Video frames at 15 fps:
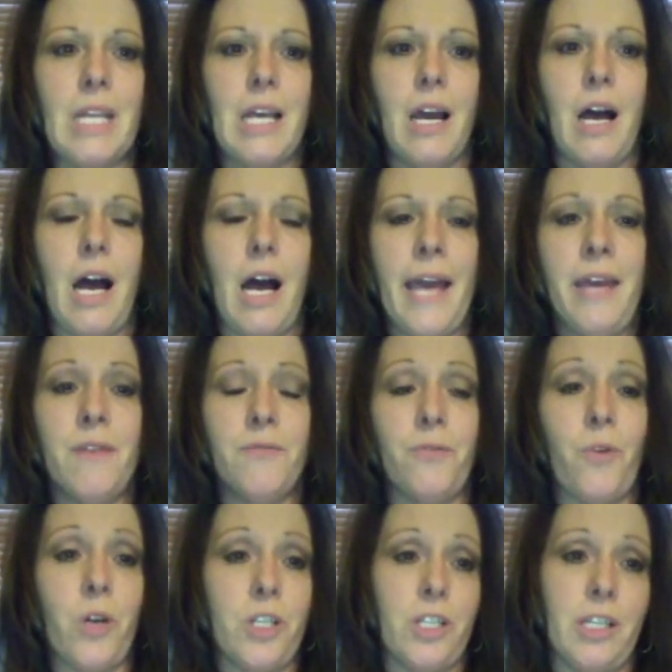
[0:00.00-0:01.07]
am
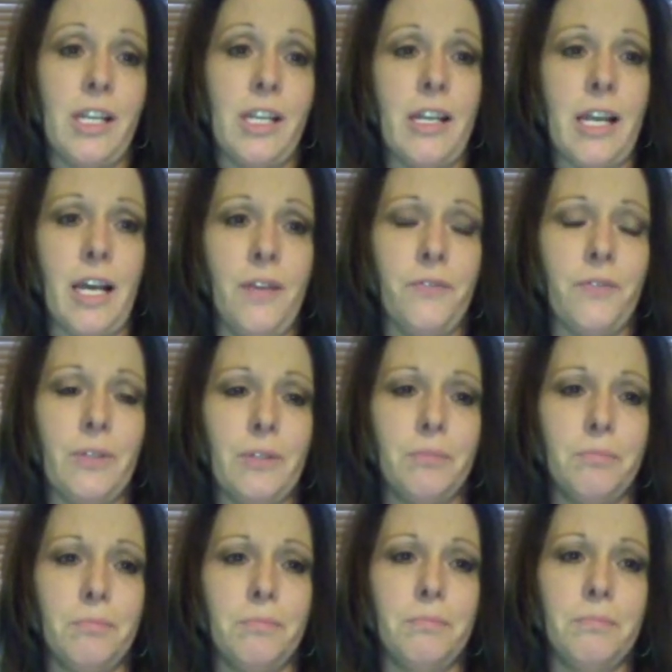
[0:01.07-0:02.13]
fortunate enough
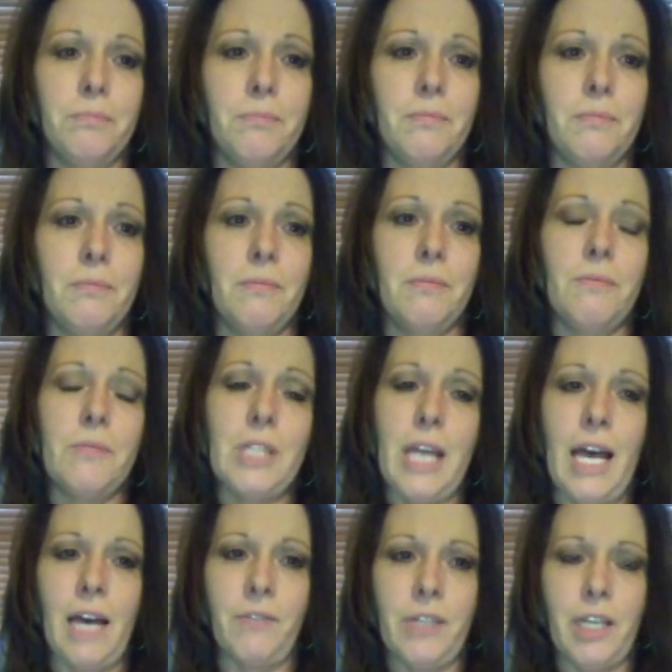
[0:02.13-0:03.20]
to
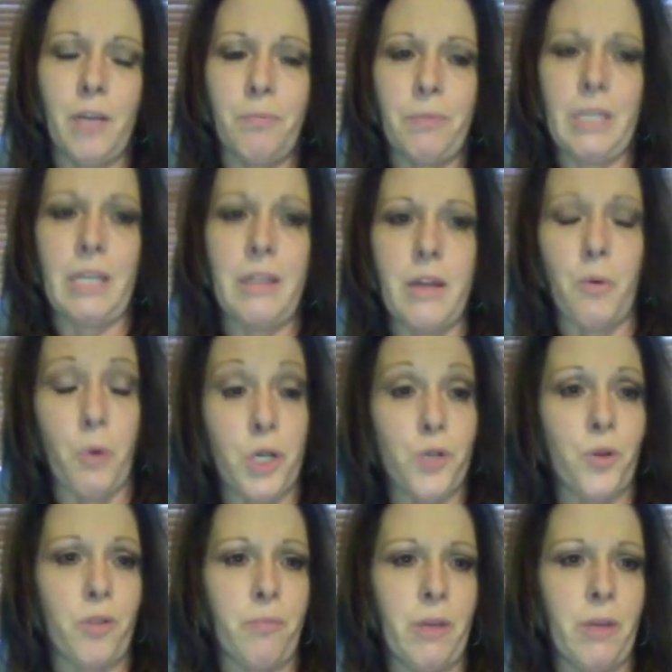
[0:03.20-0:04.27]
have a company that works with
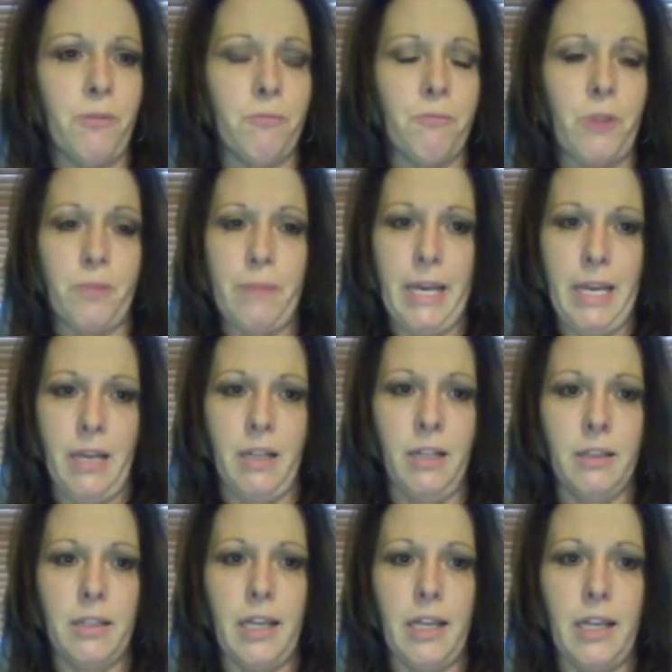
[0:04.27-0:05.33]
me with my health.
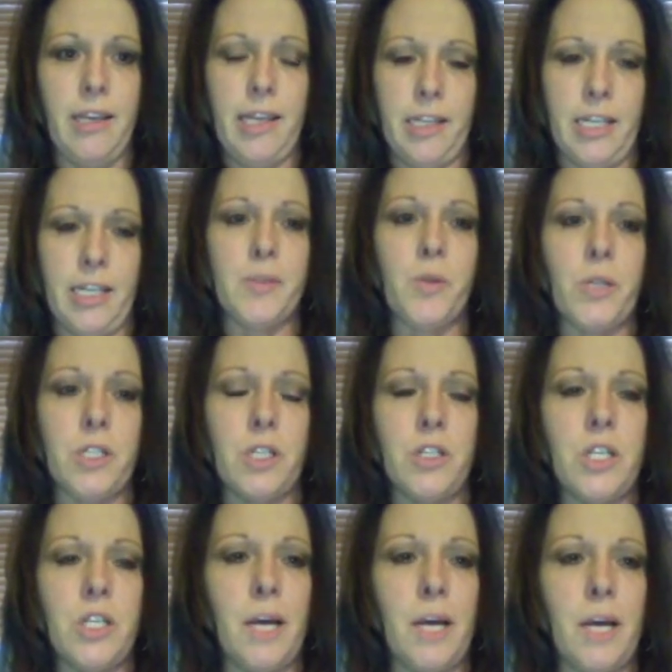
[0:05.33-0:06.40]
I ended up switching
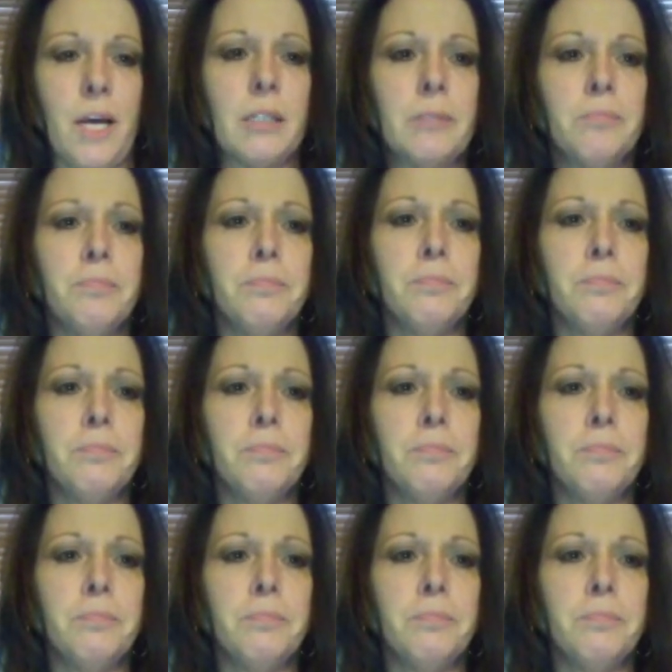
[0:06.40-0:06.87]
jobs,